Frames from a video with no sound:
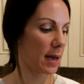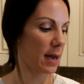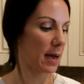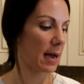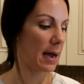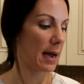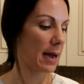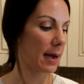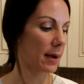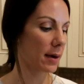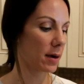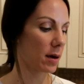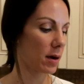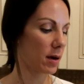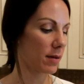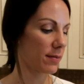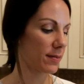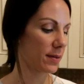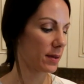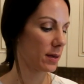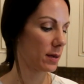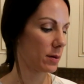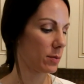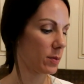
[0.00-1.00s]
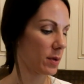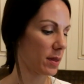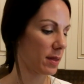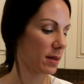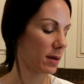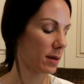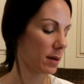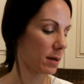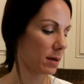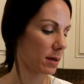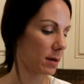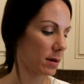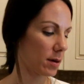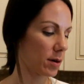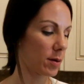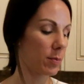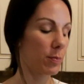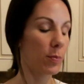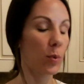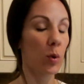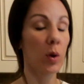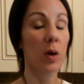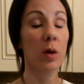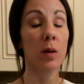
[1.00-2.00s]
hot coffee in with it, or
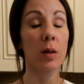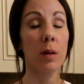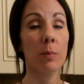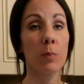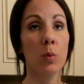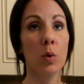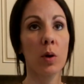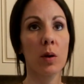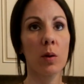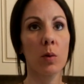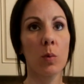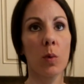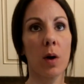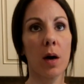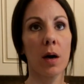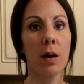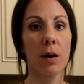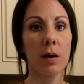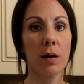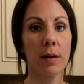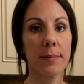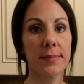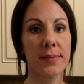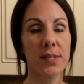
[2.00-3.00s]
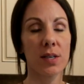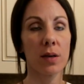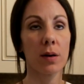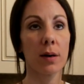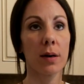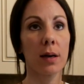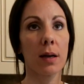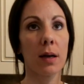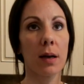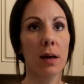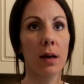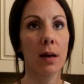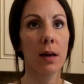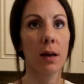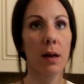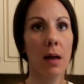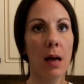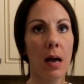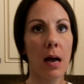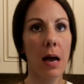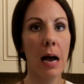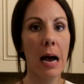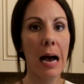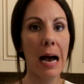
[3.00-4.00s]
boiled water, I'm sorry.
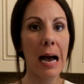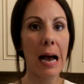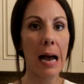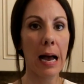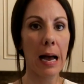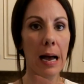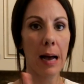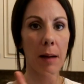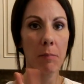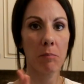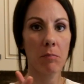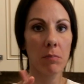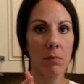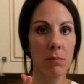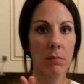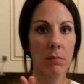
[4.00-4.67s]
Hot,